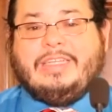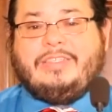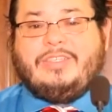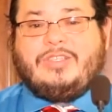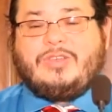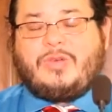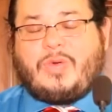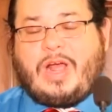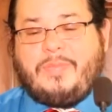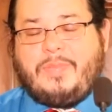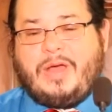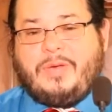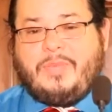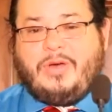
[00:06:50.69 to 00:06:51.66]
describe
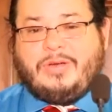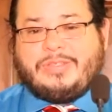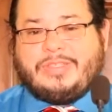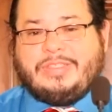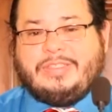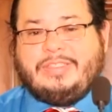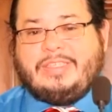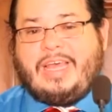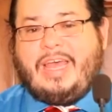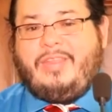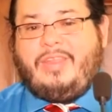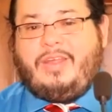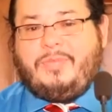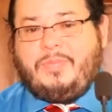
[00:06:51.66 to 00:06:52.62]
my emotions,
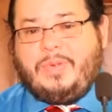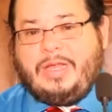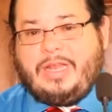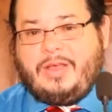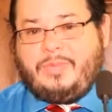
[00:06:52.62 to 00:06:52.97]
and then being